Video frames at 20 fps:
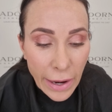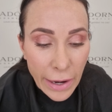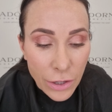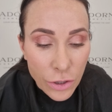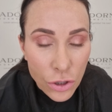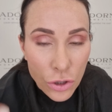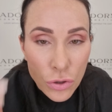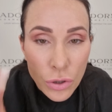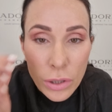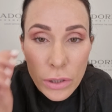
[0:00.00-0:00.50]

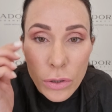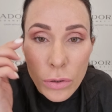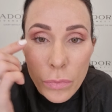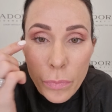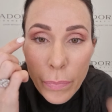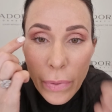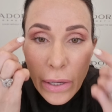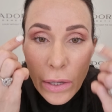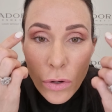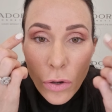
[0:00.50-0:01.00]
extra little
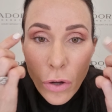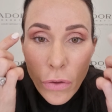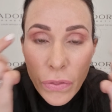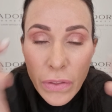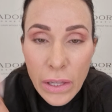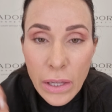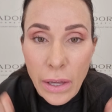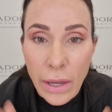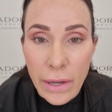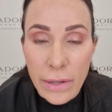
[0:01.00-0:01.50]
bit on
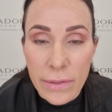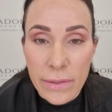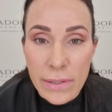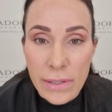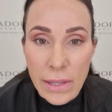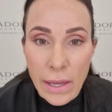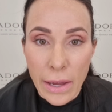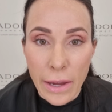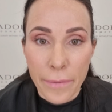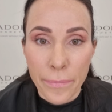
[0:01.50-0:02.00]
the ends
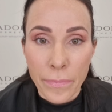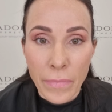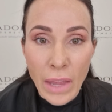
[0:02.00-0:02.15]
there.